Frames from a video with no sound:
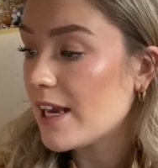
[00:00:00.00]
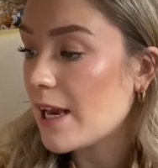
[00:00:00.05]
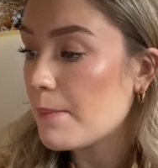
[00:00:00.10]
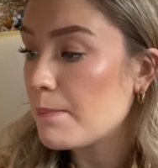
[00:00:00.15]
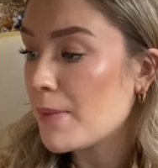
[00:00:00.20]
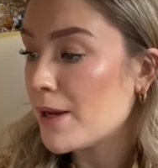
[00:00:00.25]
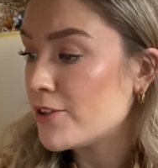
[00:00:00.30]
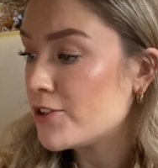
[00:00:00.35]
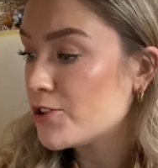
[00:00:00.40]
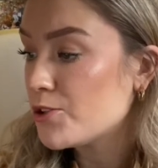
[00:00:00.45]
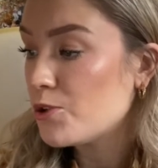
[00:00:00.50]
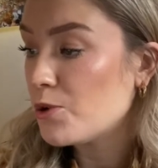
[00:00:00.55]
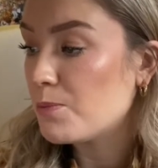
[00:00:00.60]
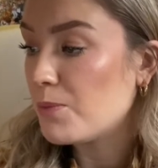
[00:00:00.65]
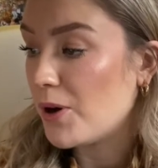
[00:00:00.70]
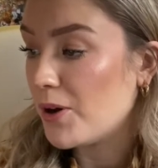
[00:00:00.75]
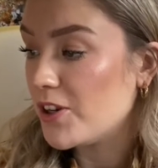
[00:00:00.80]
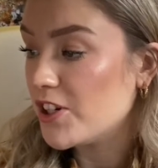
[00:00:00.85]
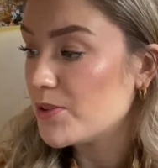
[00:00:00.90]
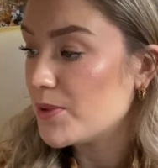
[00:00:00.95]
magical
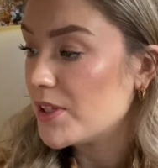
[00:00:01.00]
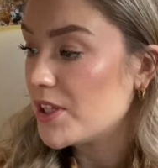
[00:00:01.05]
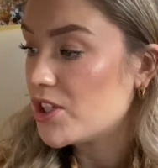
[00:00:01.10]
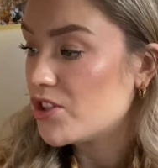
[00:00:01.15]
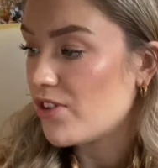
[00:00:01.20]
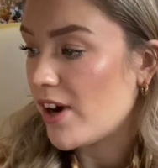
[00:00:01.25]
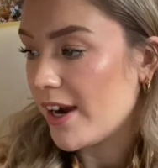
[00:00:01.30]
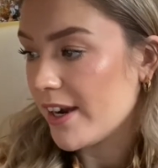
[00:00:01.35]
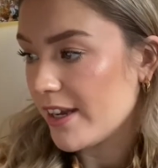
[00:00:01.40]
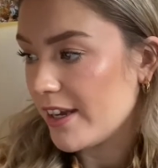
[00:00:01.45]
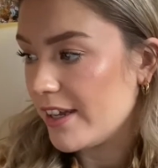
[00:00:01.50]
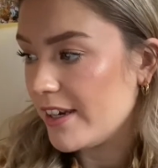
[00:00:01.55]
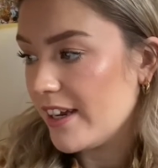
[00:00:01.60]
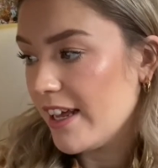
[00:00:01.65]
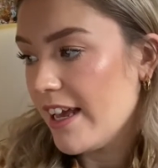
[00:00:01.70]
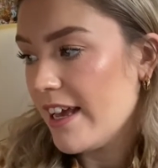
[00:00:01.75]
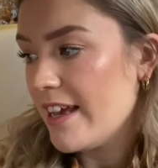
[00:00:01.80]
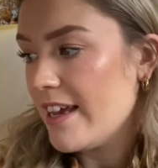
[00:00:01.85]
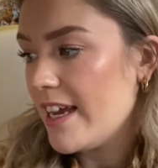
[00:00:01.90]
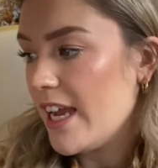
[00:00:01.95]
bond with a dragon
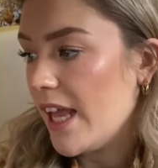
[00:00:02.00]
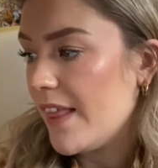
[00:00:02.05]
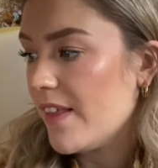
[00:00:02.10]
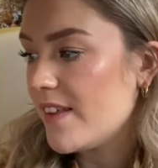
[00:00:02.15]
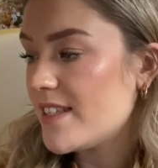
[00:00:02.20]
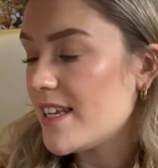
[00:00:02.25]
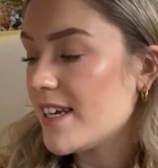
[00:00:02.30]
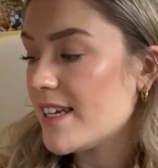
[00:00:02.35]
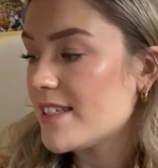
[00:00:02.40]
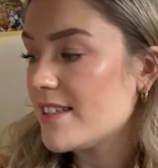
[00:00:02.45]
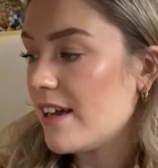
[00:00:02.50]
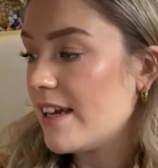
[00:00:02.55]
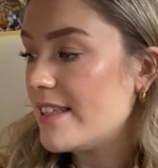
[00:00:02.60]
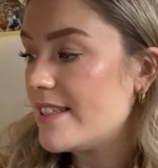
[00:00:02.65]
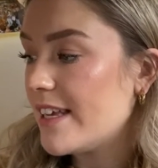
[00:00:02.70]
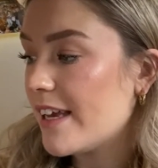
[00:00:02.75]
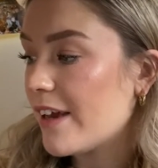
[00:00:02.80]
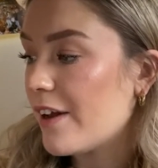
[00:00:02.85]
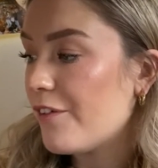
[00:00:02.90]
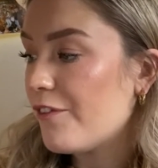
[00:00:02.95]
in this exciting,